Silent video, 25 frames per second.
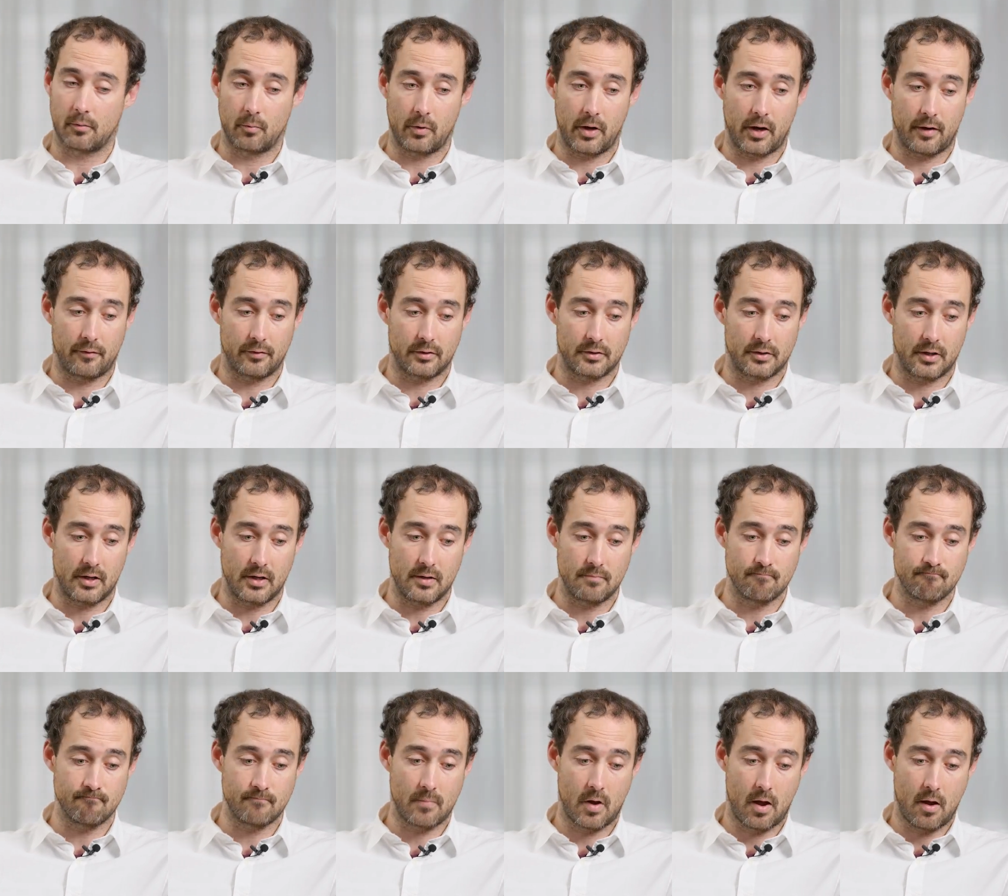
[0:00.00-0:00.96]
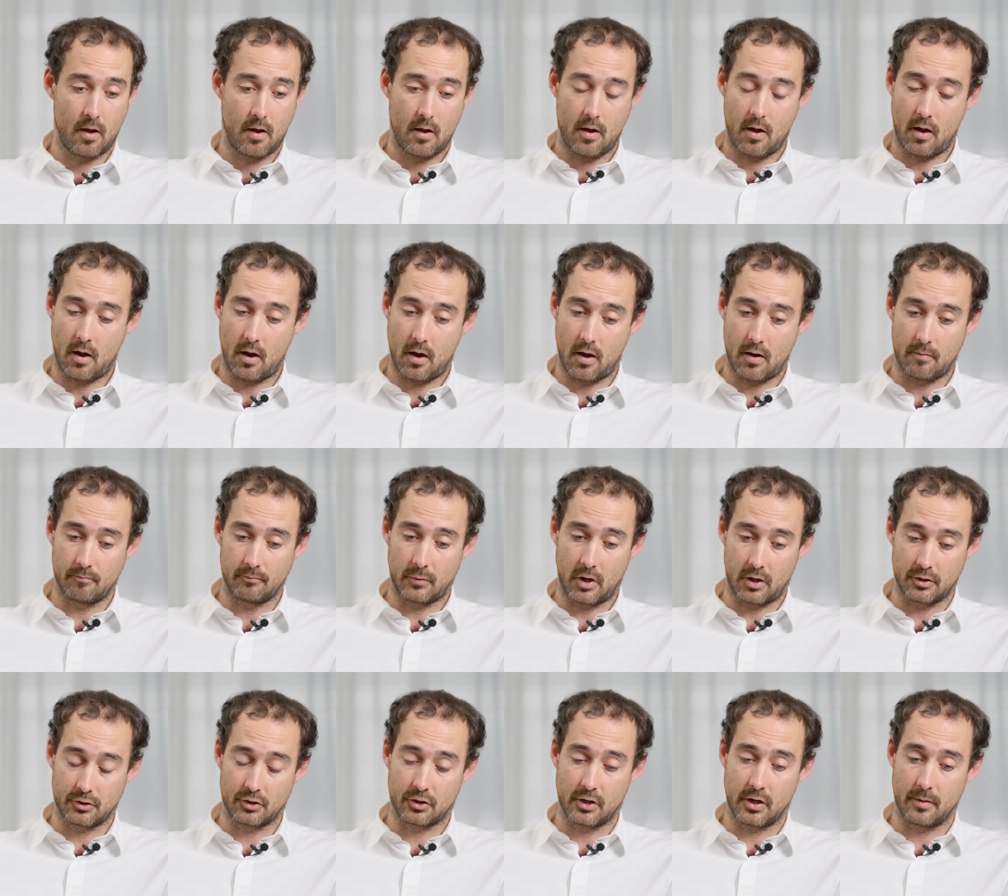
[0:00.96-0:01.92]
We have a team,
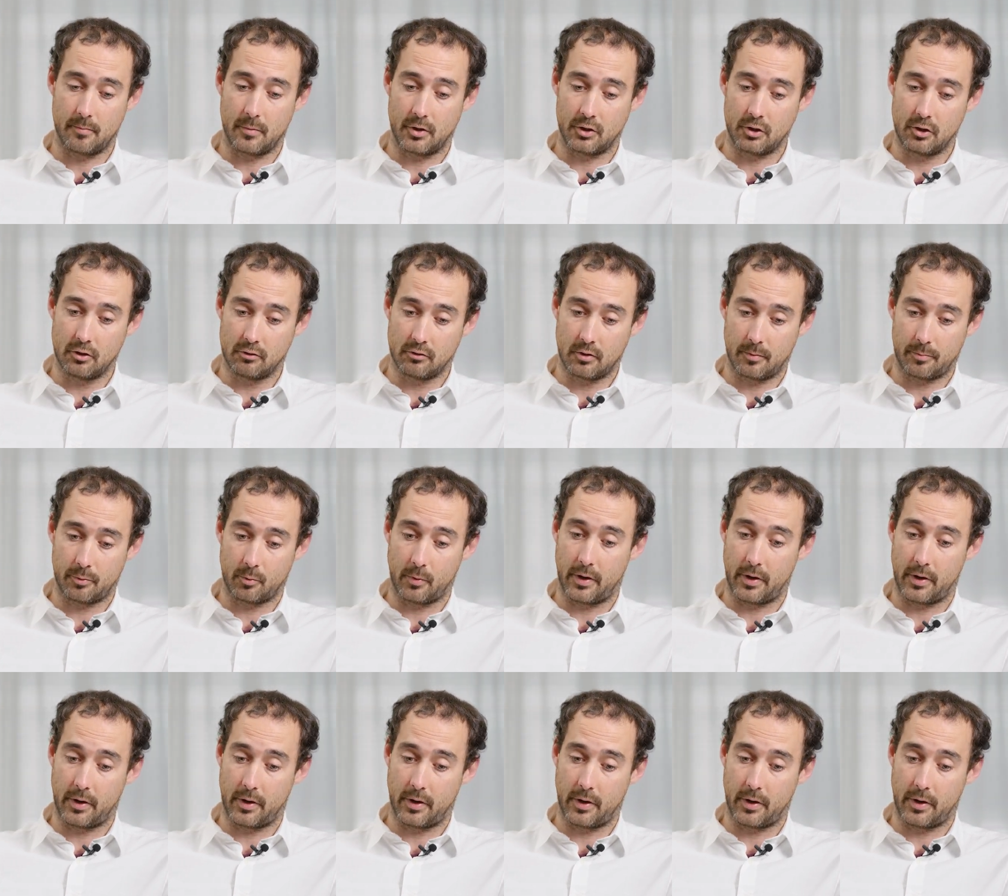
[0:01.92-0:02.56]
large team in Europe.